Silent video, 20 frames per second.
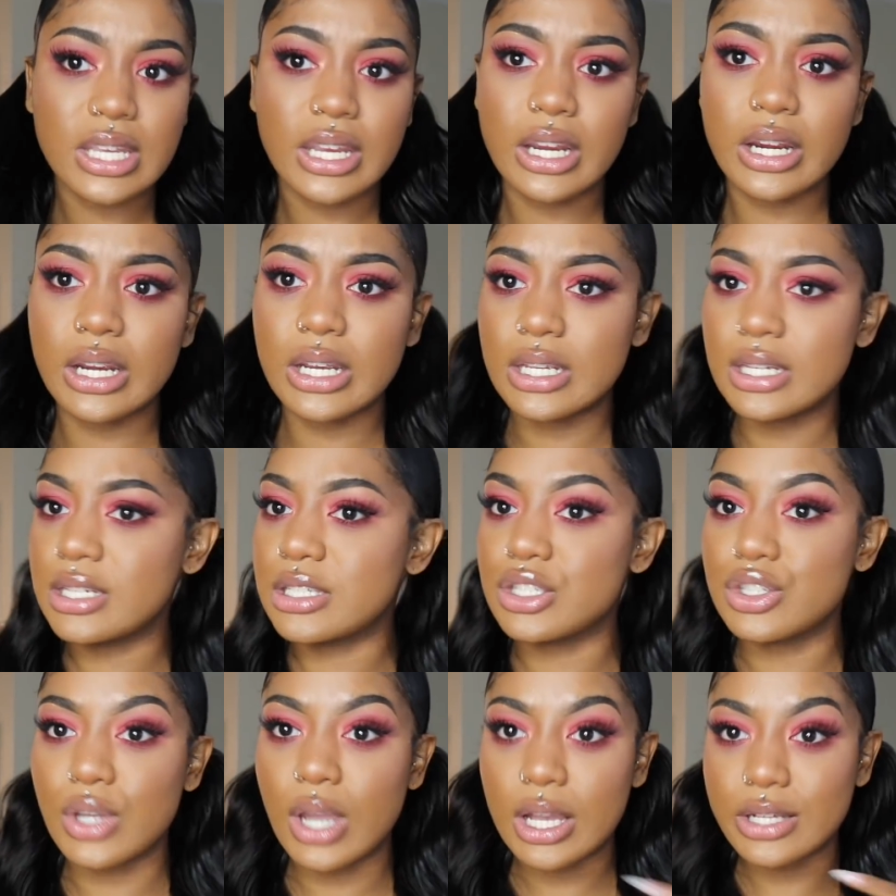hair
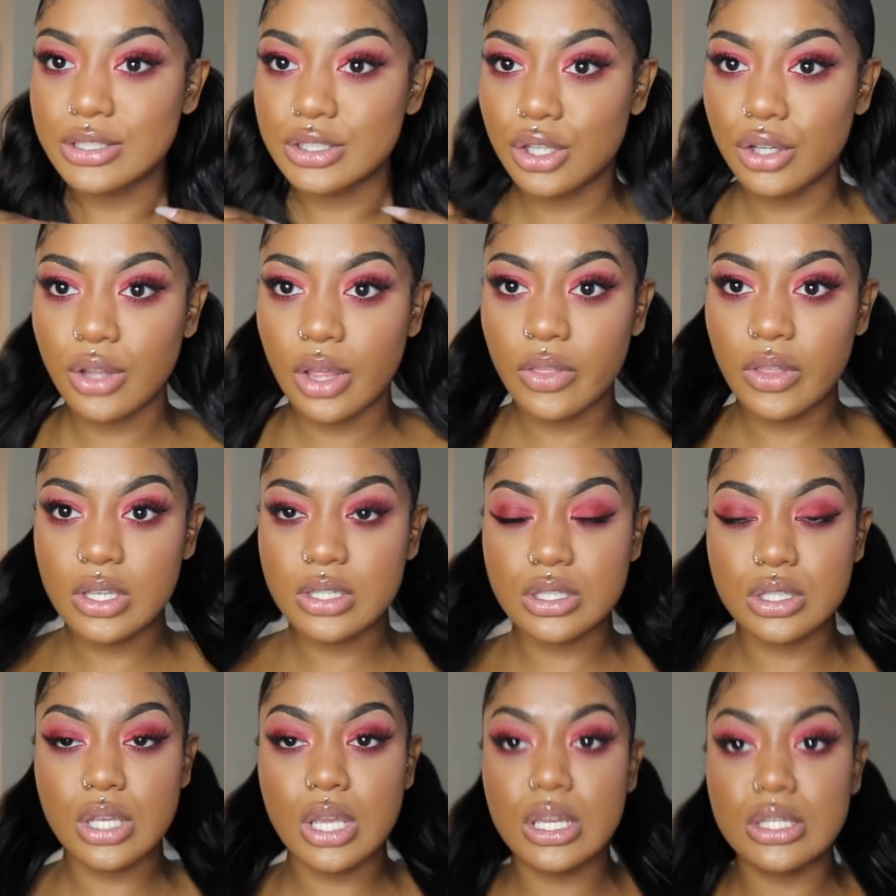is, you guys know that
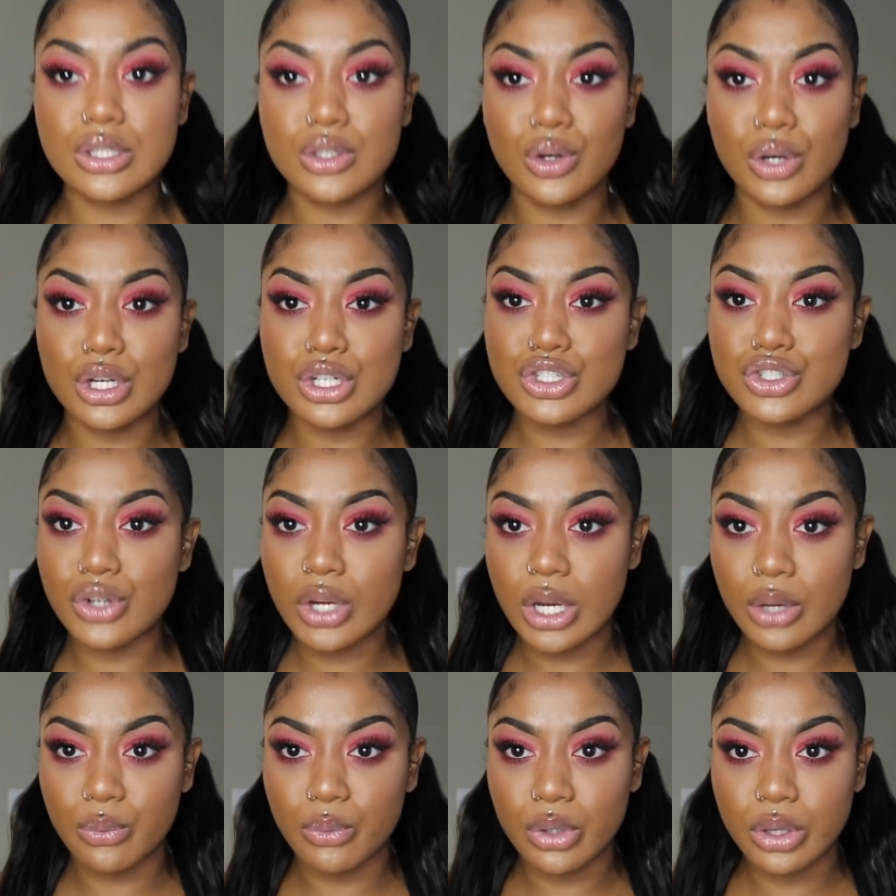it's going to
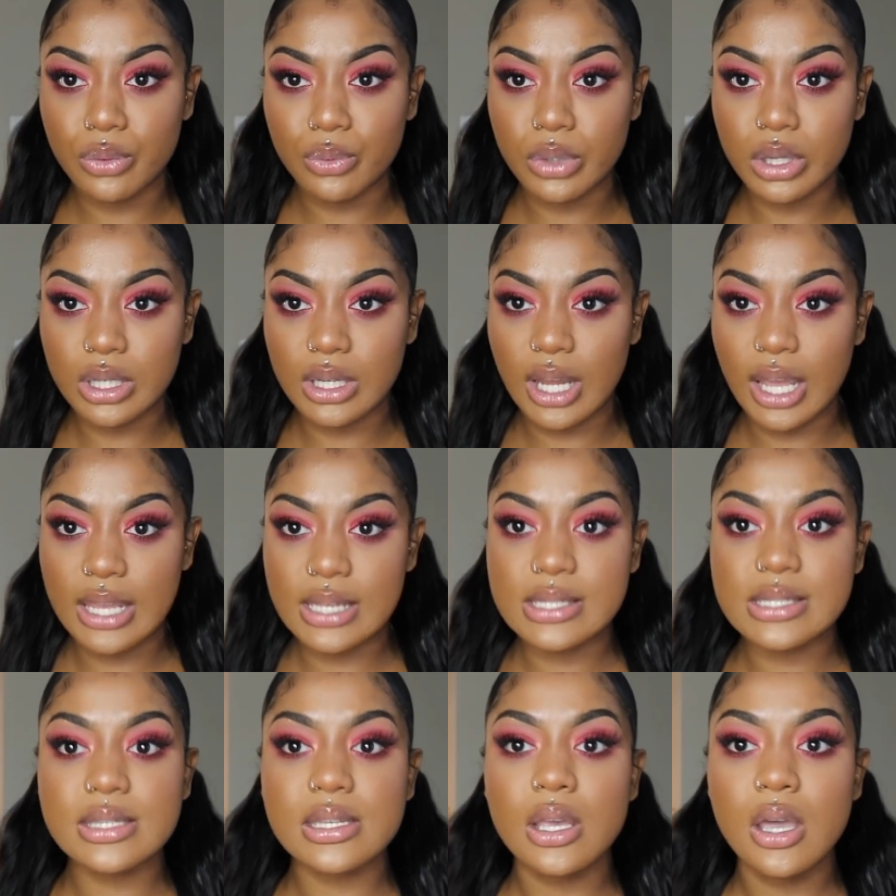straighten really
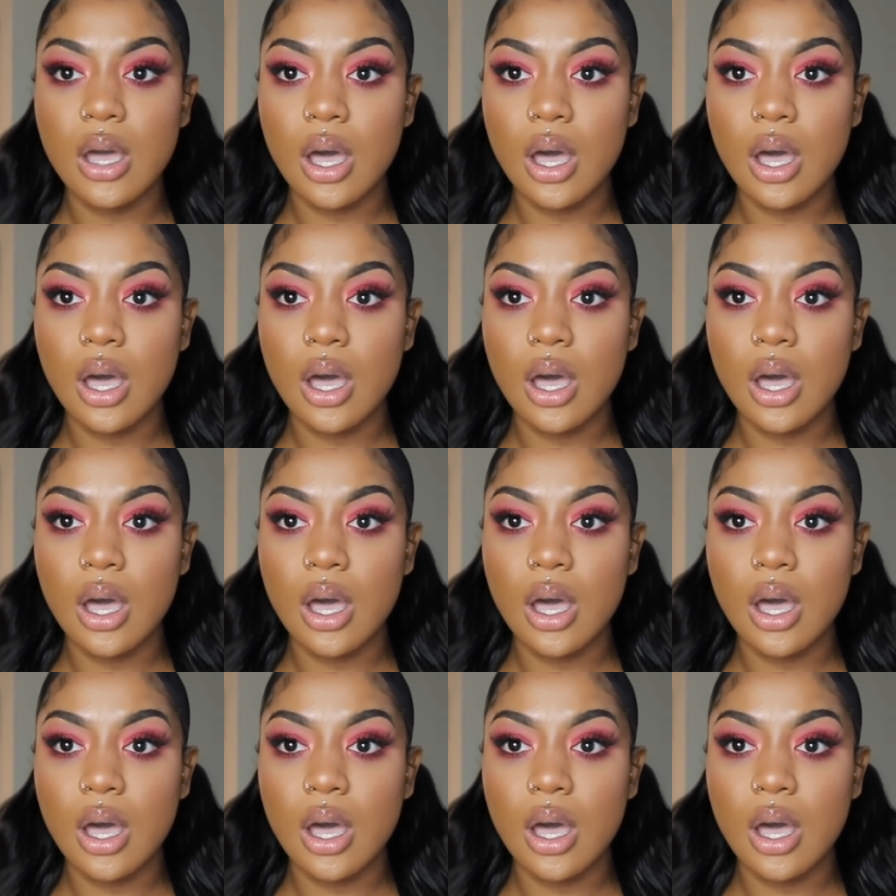nice.